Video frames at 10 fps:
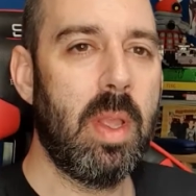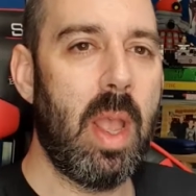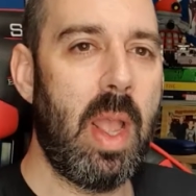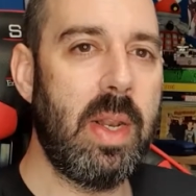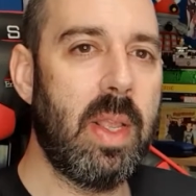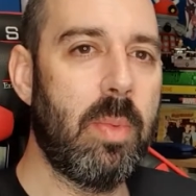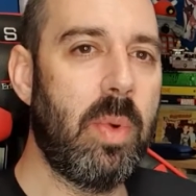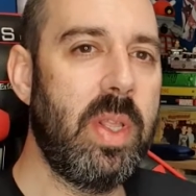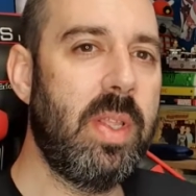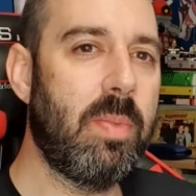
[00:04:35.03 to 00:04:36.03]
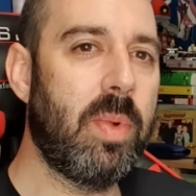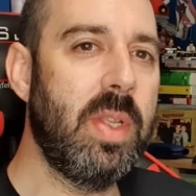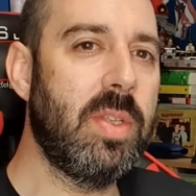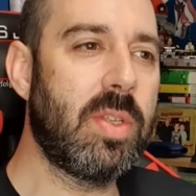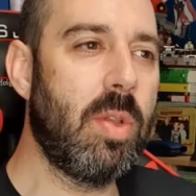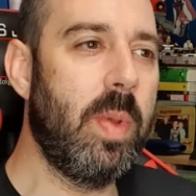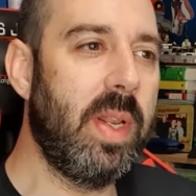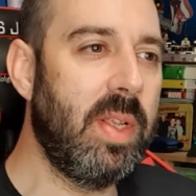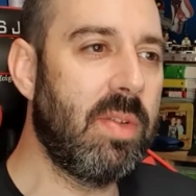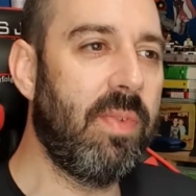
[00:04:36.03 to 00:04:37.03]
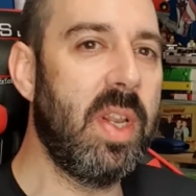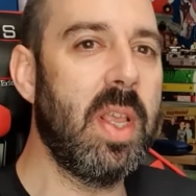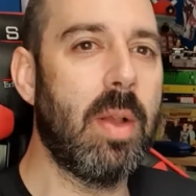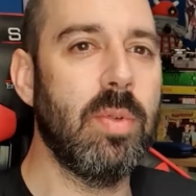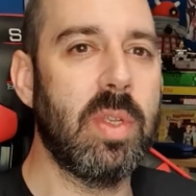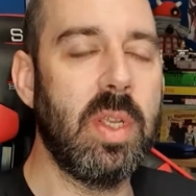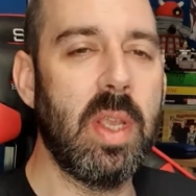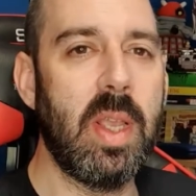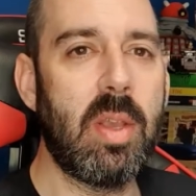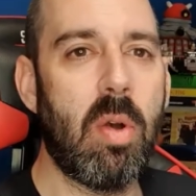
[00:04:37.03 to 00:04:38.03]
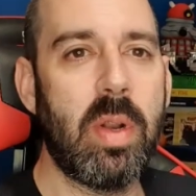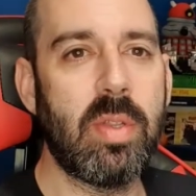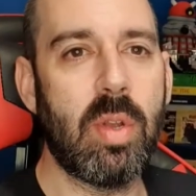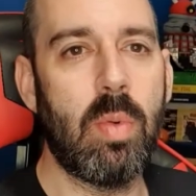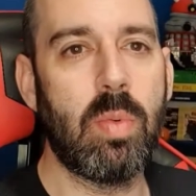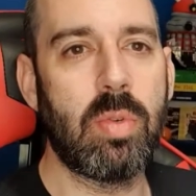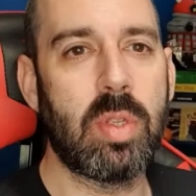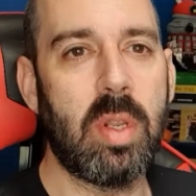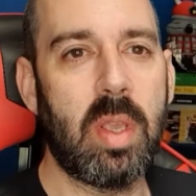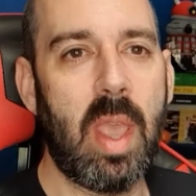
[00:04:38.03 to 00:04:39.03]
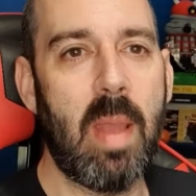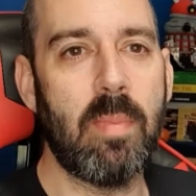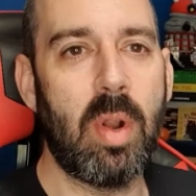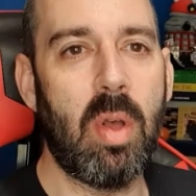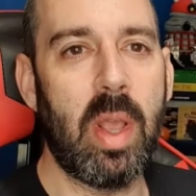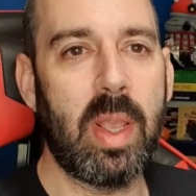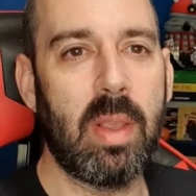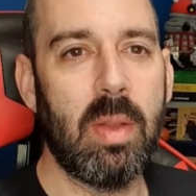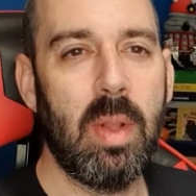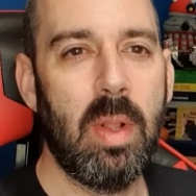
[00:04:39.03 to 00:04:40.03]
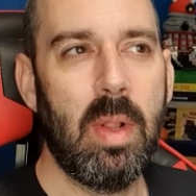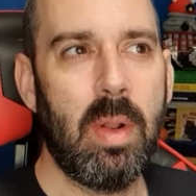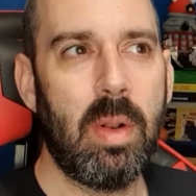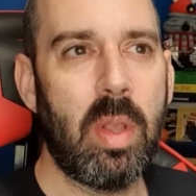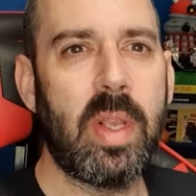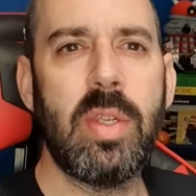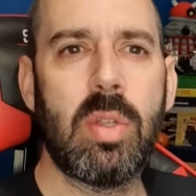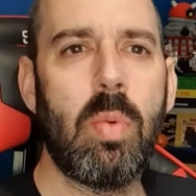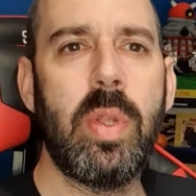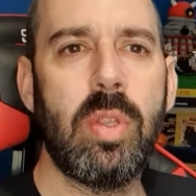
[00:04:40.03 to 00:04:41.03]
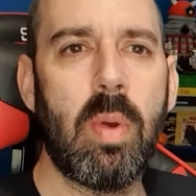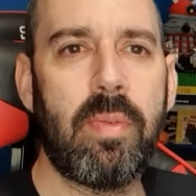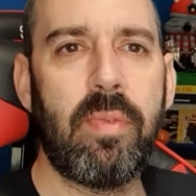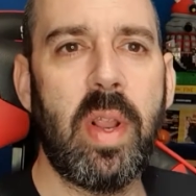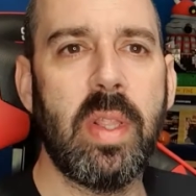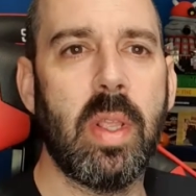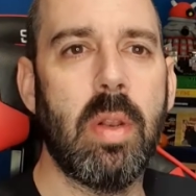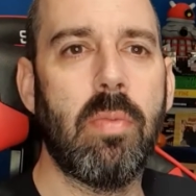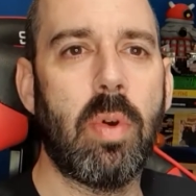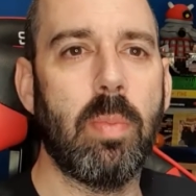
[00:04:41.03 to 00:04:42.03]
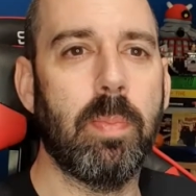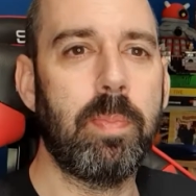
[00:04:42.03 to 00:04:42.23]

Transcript: And when he's doing his videos, he kind of talks to the camera like he's talking to a friend in the room.